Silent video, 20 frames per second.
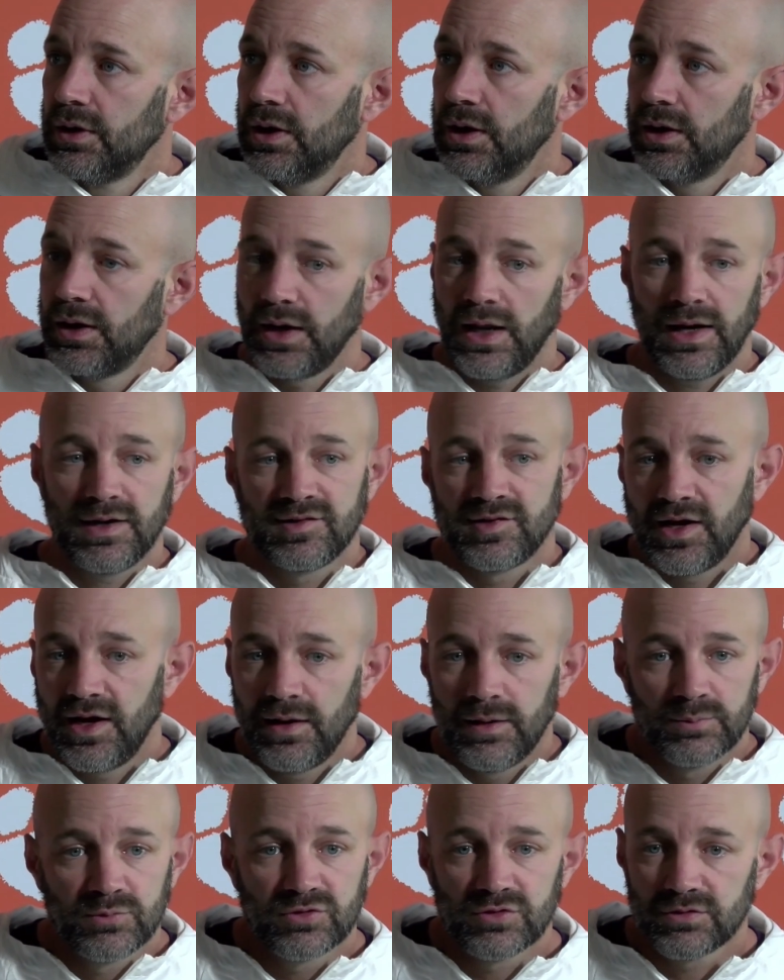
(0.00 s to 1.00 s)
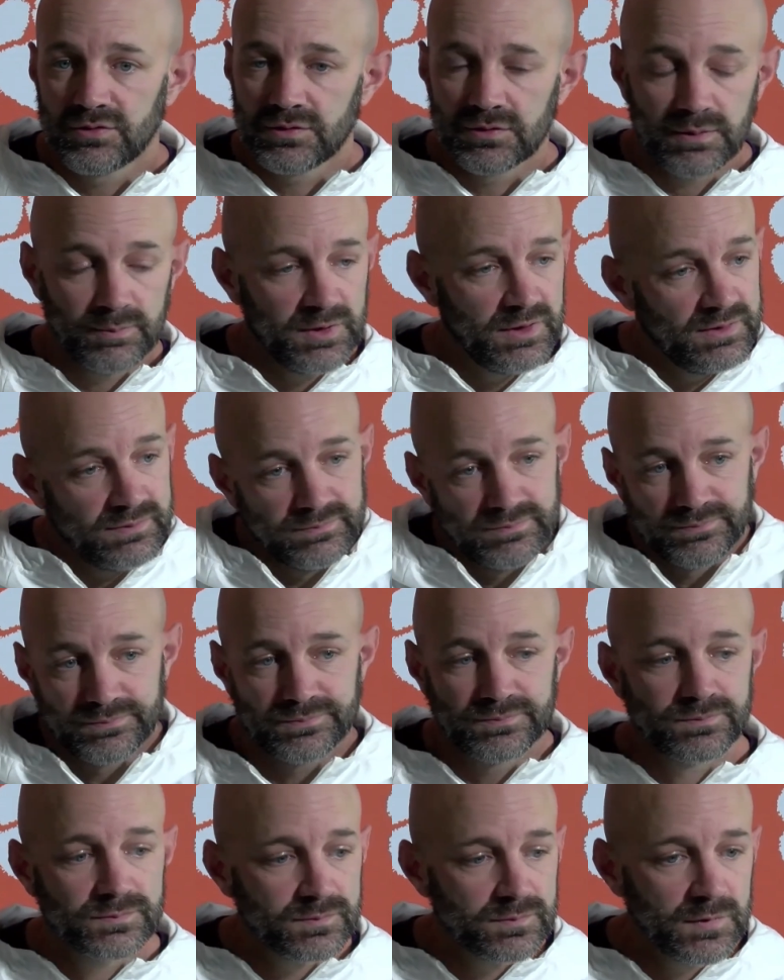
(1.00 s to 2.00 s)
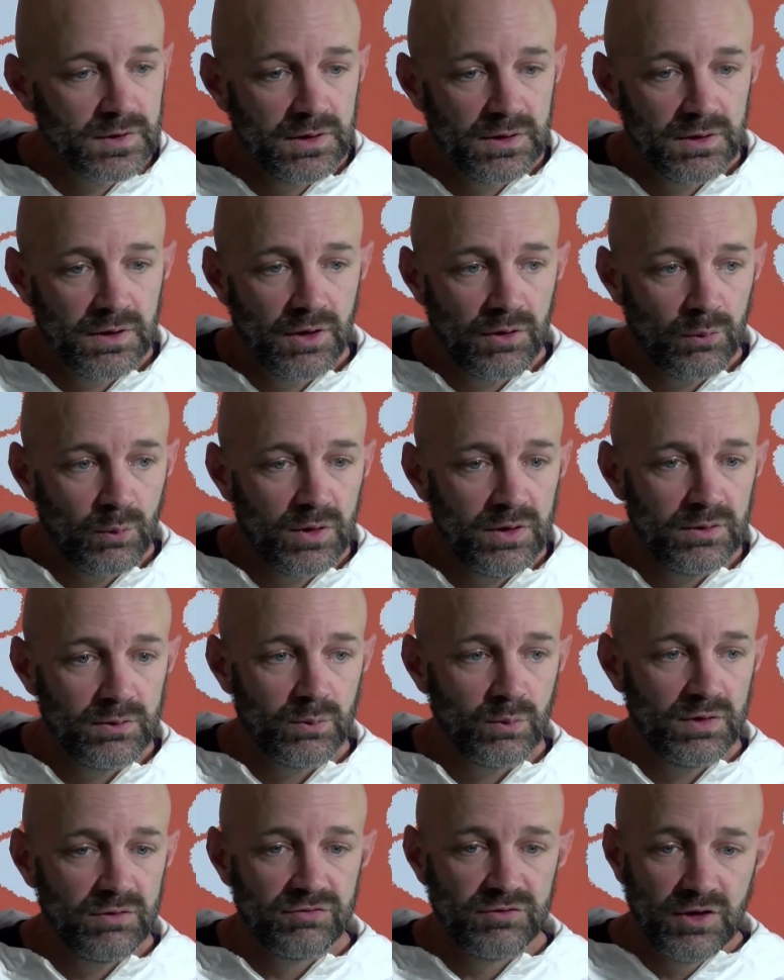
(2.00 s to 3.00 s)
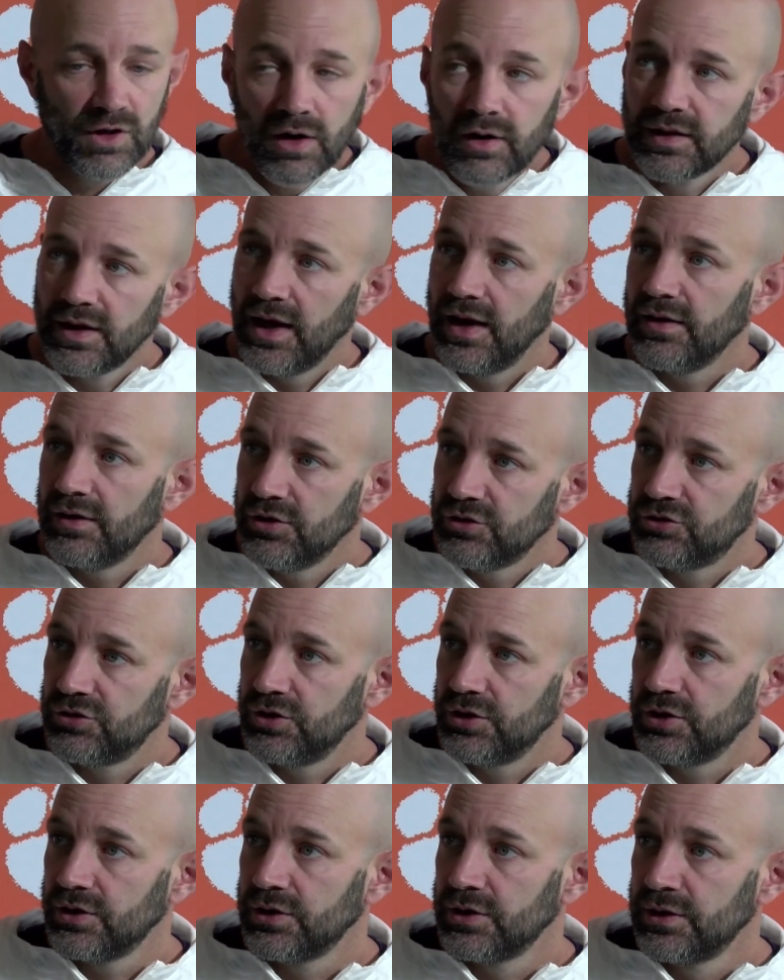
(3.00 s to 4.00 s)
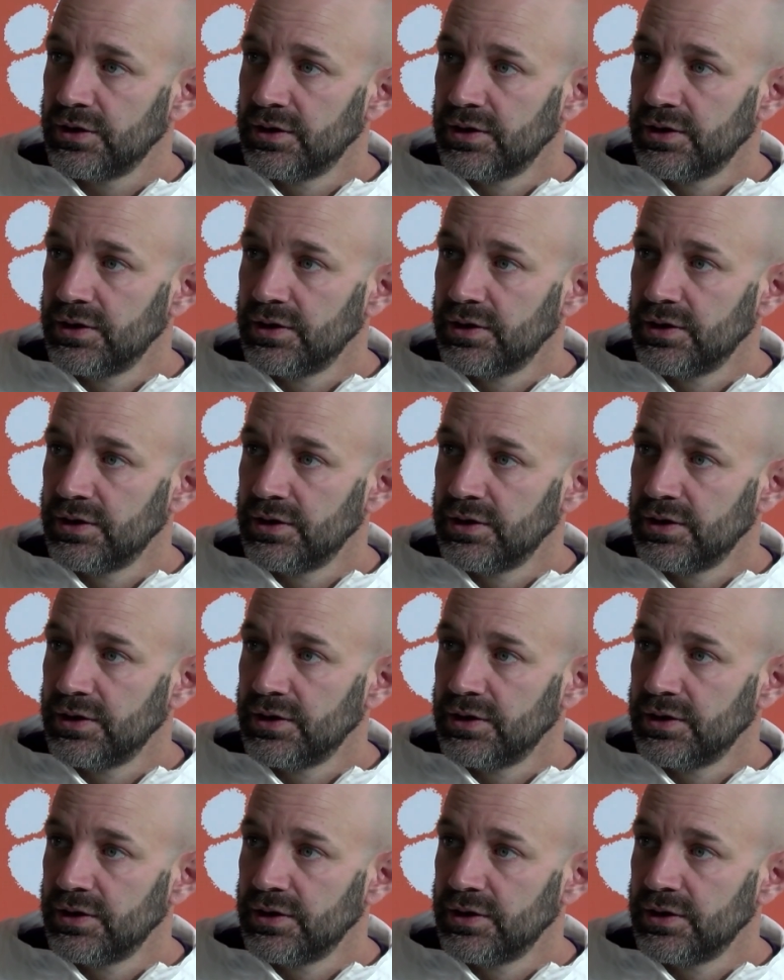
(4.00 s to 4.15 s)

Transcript: And a lot of times, I mean, you know, we, we've done that this year.